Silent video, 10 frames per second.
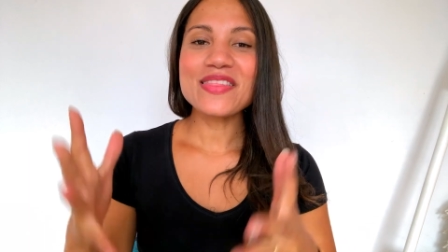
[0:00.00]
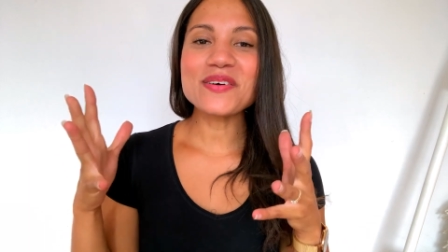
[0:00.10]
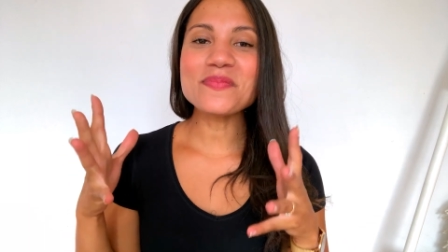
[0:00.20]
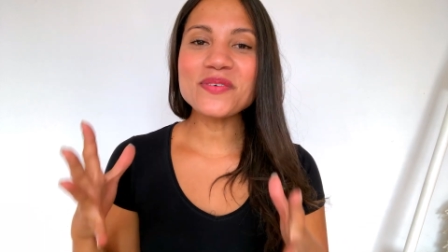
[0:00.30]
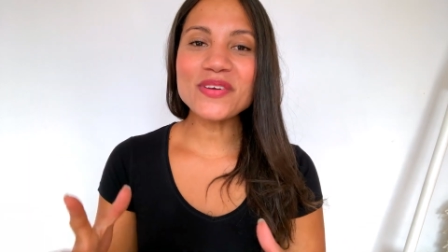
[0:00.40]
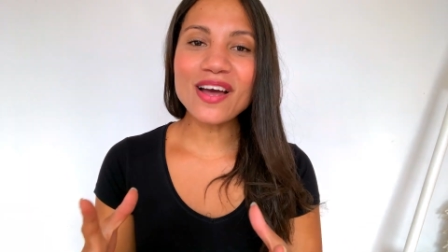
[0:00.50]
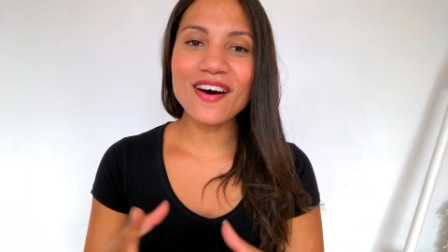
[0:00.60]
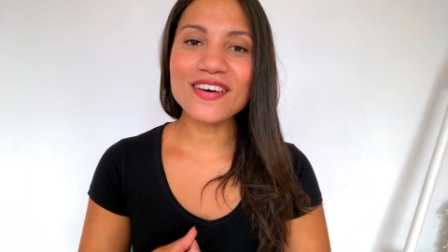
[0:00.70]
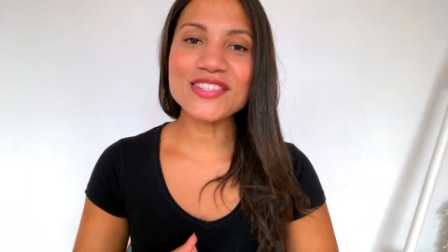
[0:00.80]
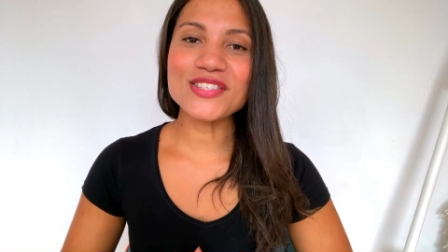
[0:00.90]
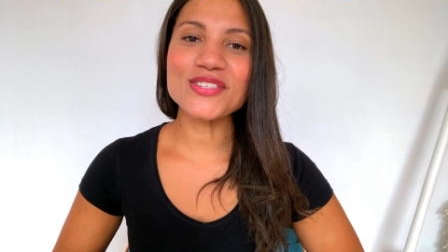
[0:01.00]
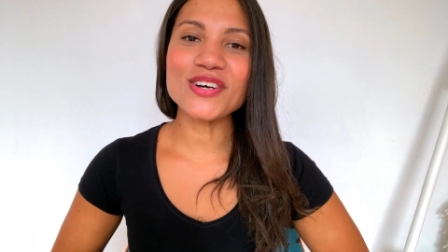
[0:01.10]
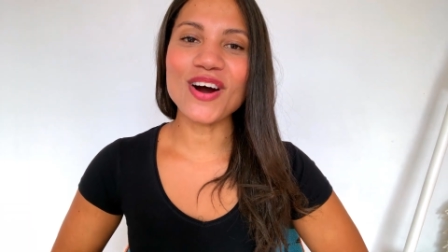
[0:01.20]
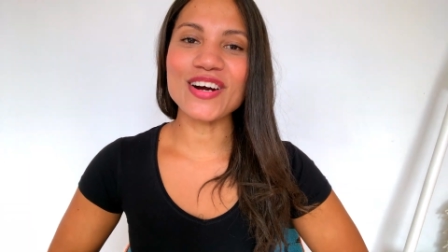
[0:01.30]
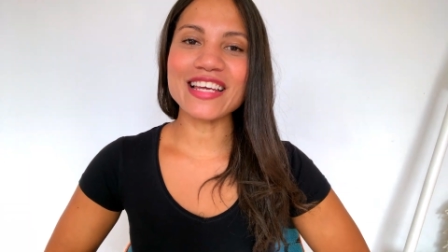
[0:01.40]
Now moving on
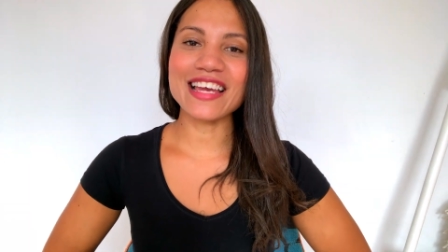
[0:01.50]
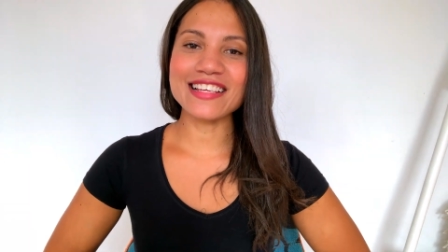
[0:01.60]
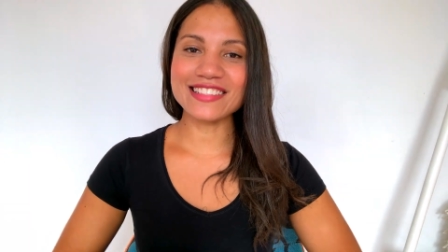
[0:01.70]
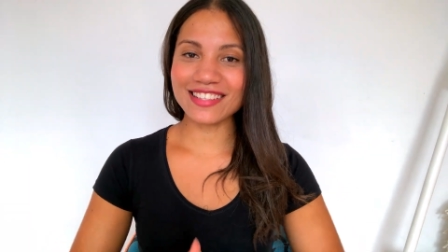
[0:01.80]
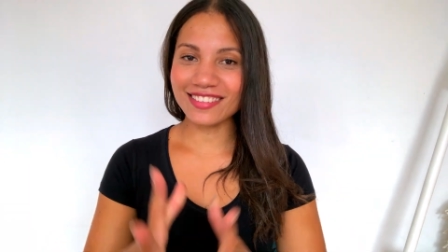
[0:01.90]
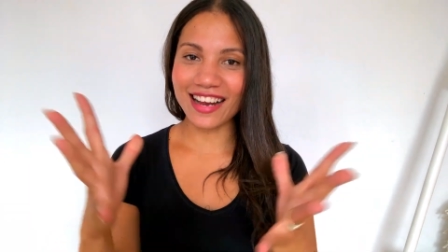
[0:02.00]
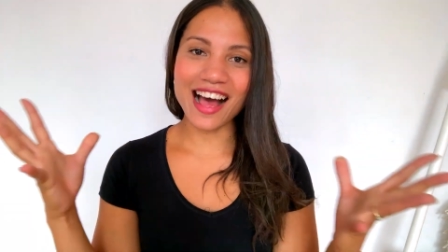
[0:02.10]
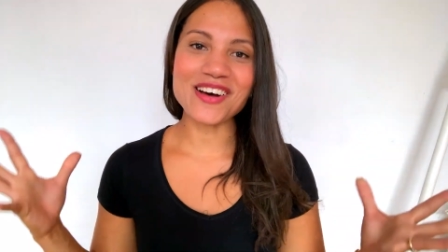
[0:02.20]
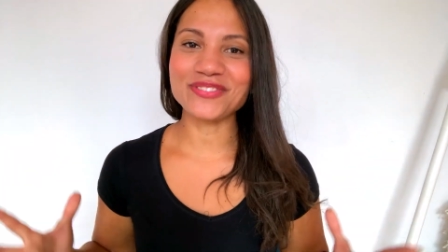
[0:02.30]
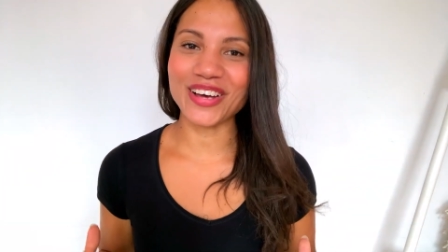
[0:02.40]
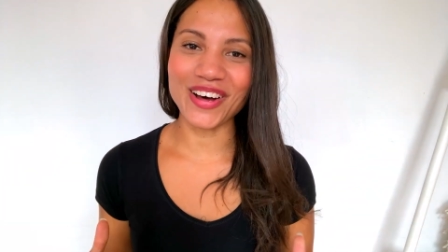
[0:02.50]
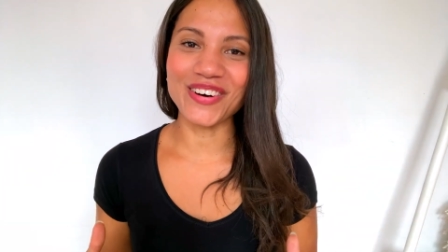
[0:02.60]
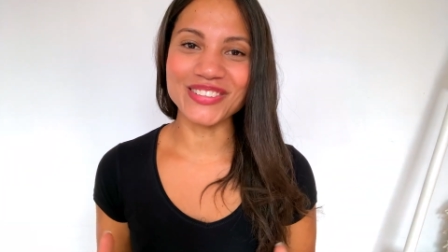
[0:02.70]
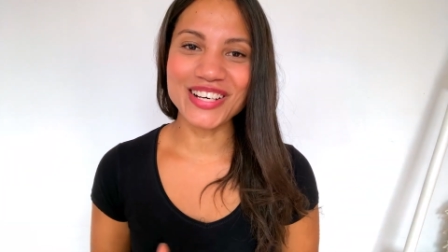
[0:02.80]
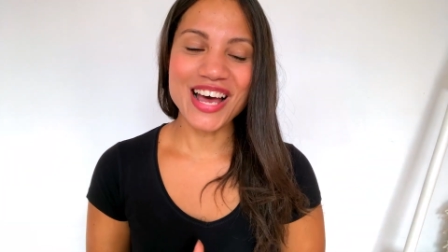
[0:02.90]
to Archangel
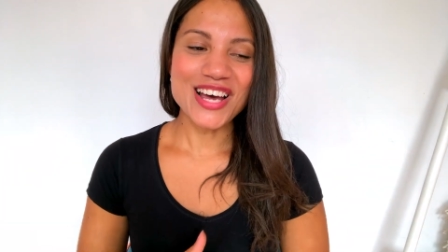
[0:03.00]
Raphael.